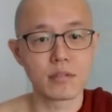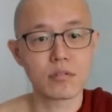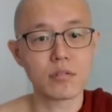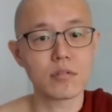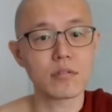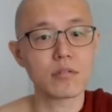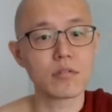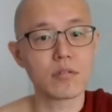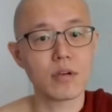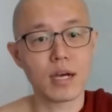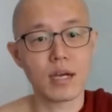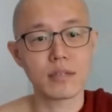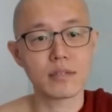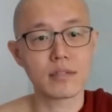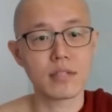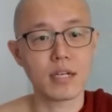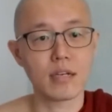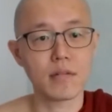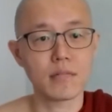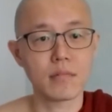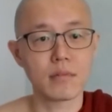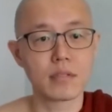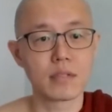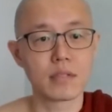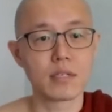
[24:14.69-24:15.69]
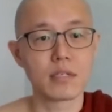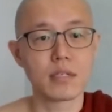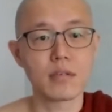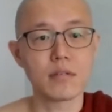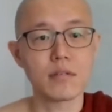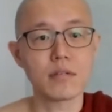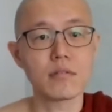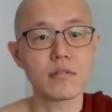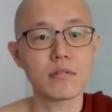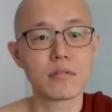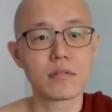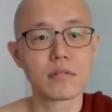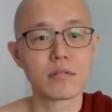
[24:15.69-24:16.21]
So you ask them, did
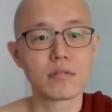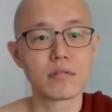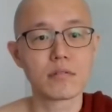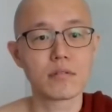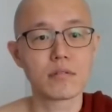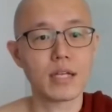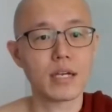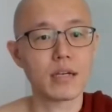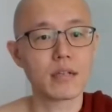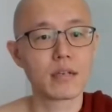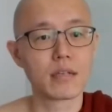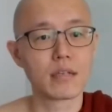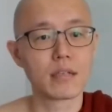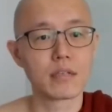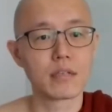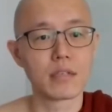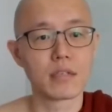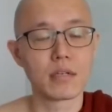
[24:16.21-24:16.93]
you do that?